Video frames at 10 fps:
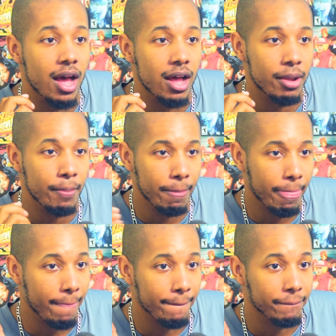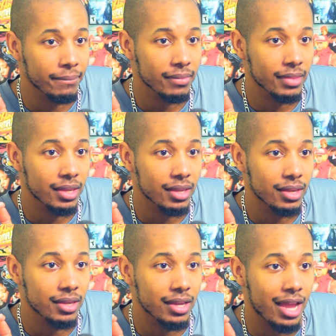Um,
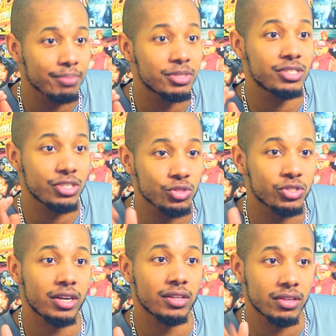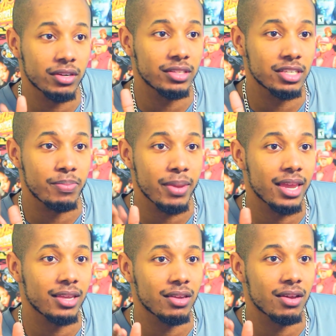I'm still trying to learn this
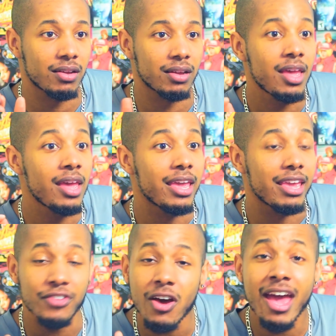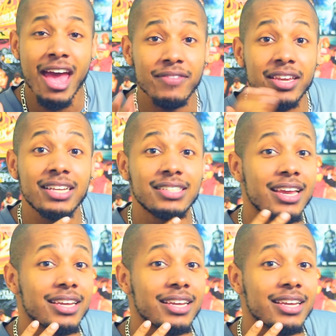band, y'all. If y'all have any